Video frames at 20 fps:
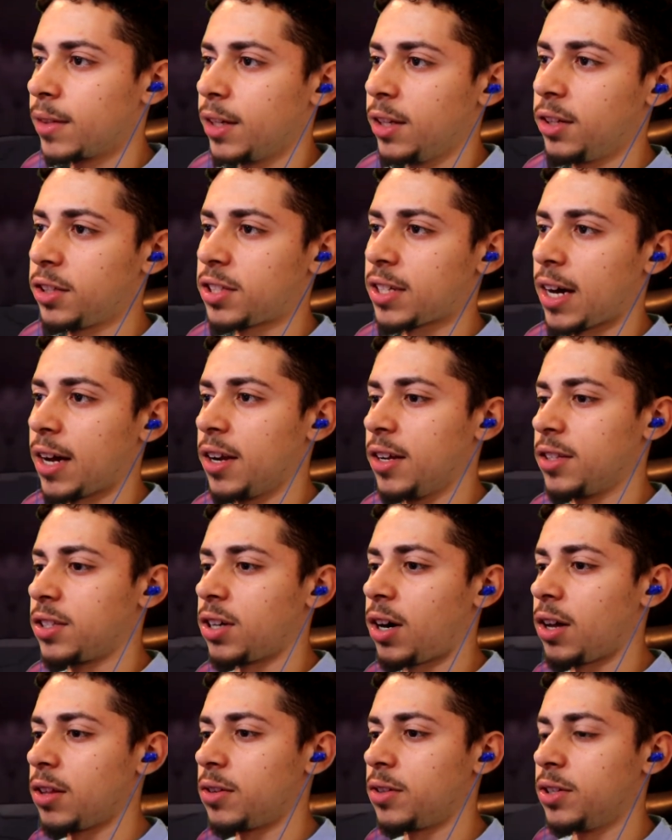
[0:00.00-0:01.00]
It looks kind of
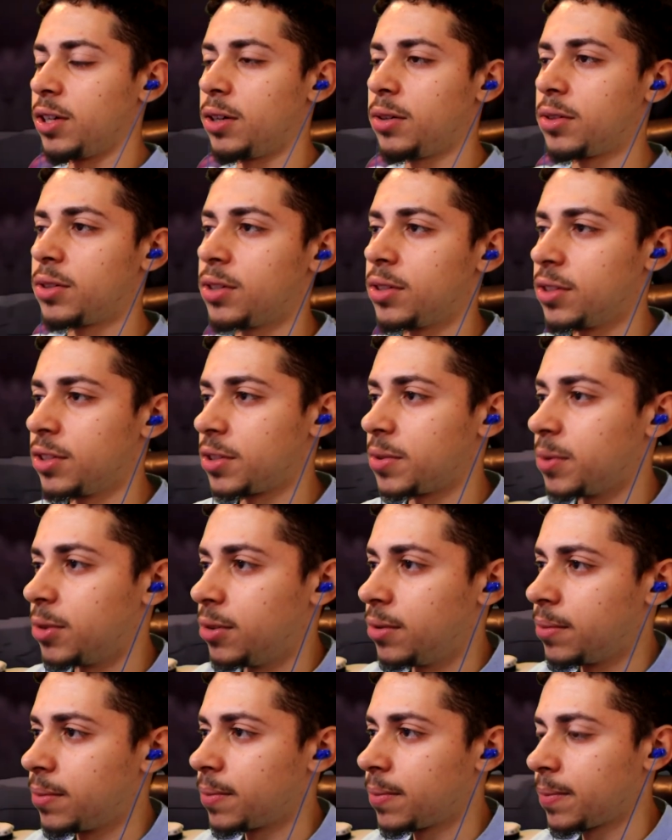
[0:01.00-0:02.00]
taller and older on this
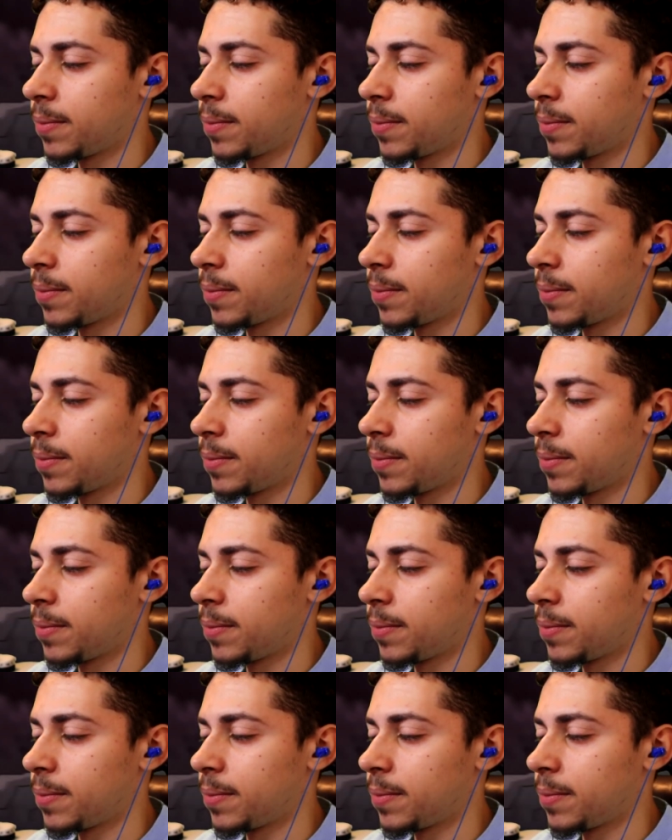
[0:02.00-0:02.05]
one.